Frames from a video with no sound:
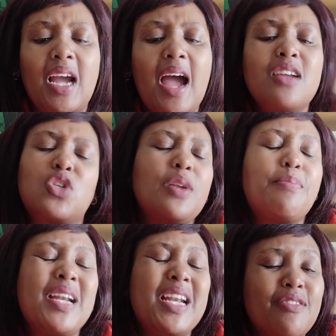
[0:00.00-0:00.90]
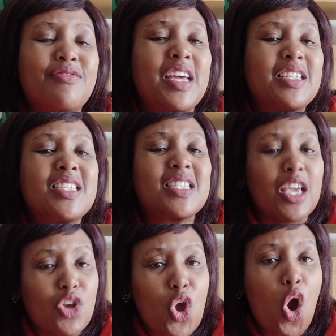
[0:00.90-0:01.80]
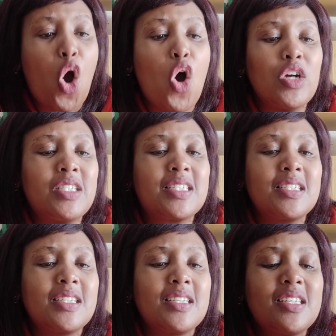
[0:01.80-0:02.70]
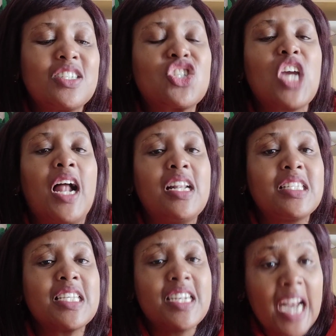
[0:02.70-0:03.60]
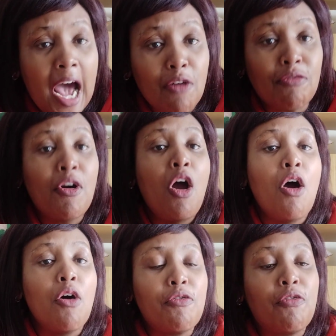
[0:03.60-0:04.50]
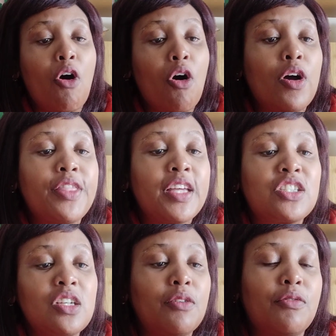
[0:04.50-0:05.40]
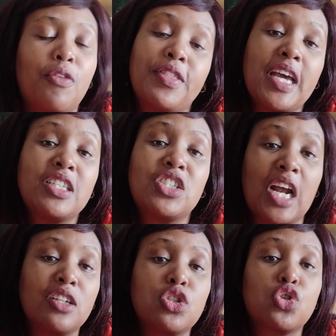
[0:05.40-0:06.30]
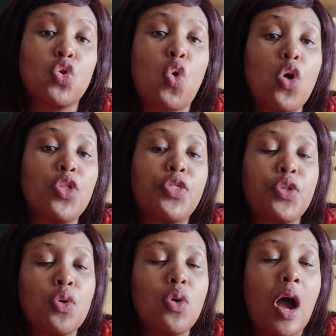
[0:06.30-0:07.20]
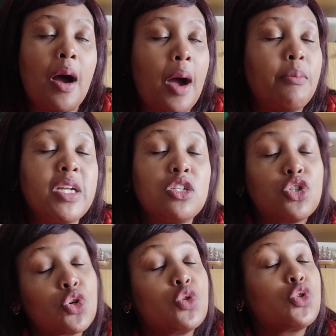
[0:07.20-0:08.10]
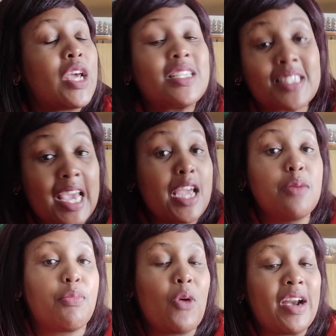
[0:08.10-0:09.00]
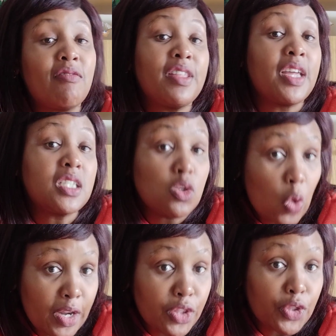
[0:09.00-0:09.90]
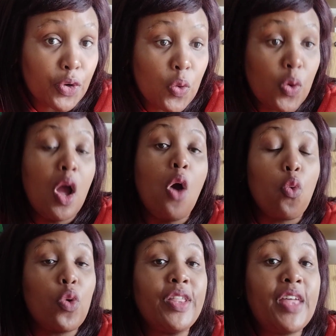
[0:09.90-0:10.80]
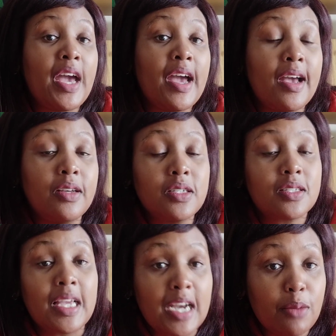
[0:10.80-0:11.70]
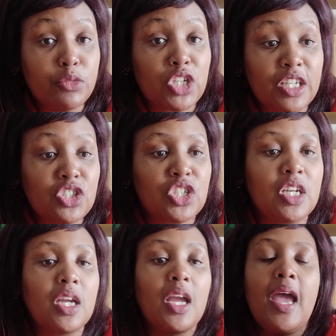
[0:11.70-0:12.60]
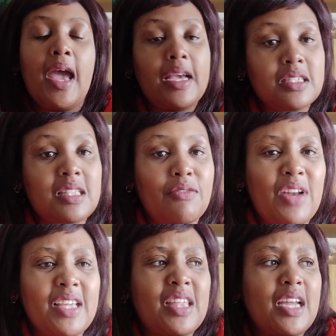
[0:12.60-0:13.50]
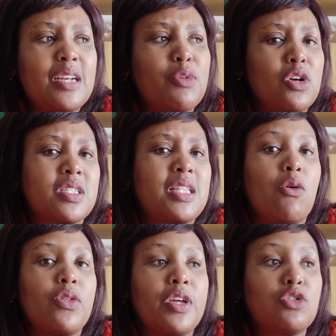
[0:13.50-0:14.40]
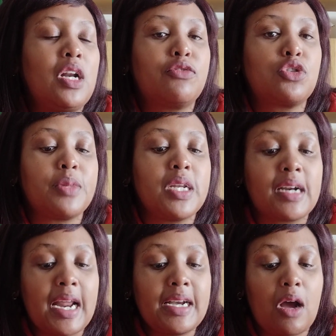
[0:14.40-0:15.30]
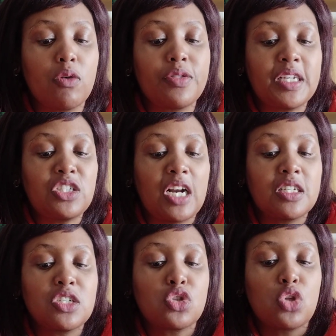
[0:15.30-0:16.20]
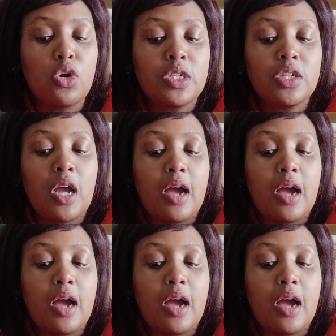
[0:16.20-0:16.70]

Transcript: I don't believe that he secured his child enough for that child to go through, to escape whatever that he went through with the surname changing and stuff like that. Because now that will have to mean right now that child is not